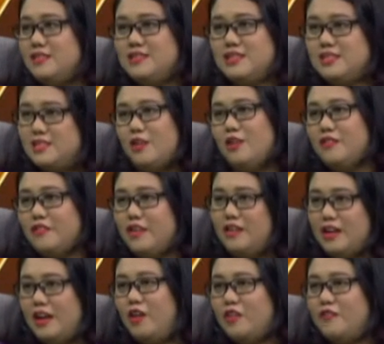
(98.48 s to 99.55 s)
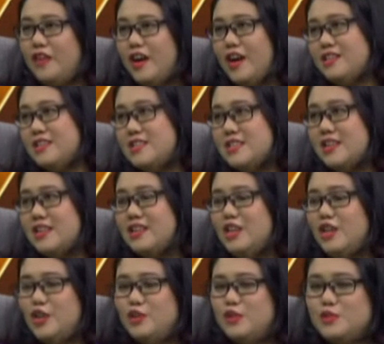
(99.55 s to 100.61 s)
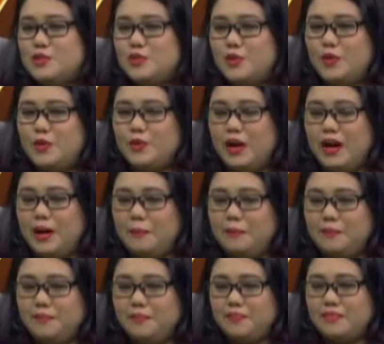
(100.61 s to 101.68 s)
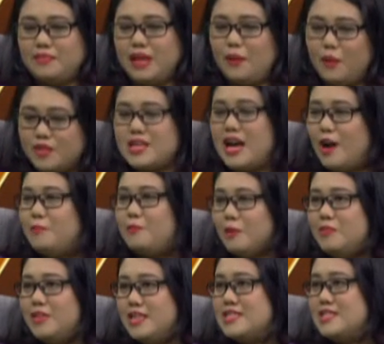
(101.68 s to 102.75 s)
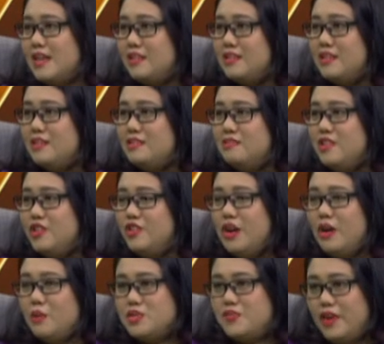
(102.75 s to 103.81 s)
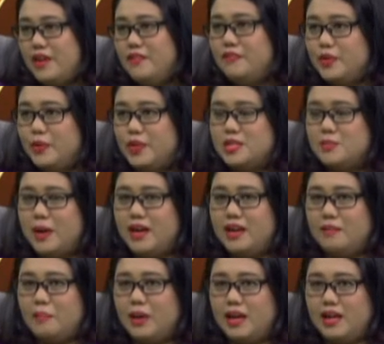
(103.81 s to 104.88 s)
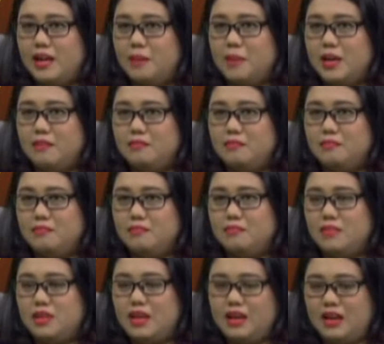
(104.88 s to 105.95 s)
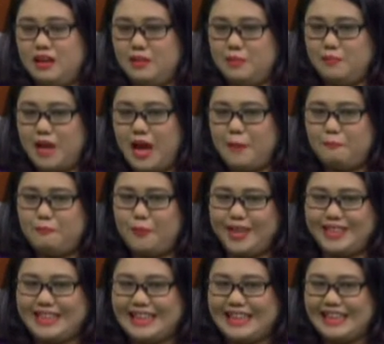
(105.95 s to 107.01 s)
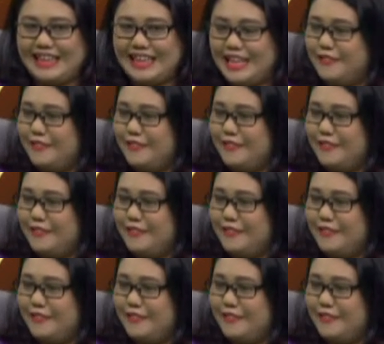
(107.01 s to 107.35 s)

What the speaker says: they're all very artistic. So that was how probably it started. I was very influenced by them, and I practically live